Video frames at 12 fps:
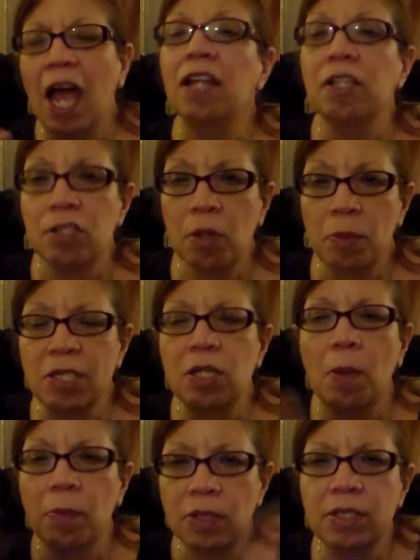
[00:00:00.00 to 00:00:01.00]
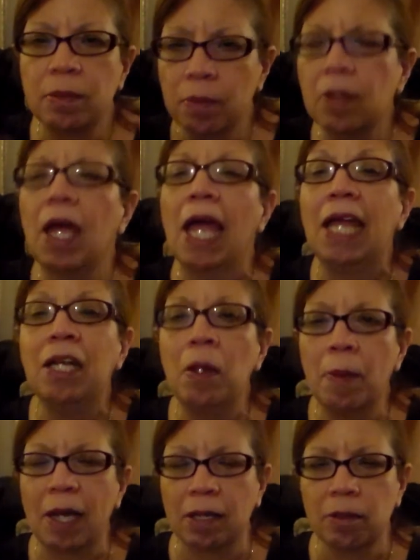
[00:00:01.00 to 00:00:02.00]
And there's always Home Goods and
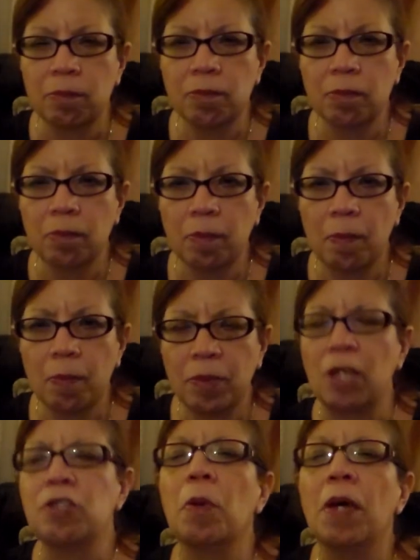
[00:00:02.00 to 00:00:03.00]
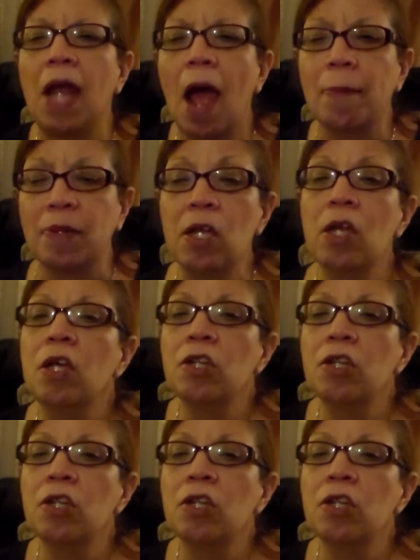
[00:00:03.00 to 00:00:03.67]
Anyway, that's what happened.